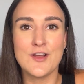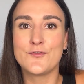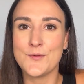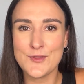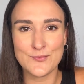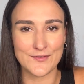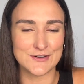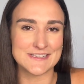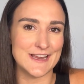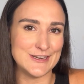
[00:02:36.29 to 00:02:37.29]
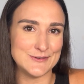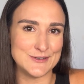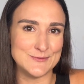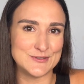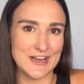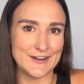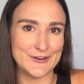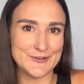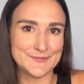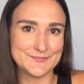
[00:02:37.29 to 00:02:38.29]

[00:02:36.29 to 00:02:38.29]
from the Riverside YouTube channel.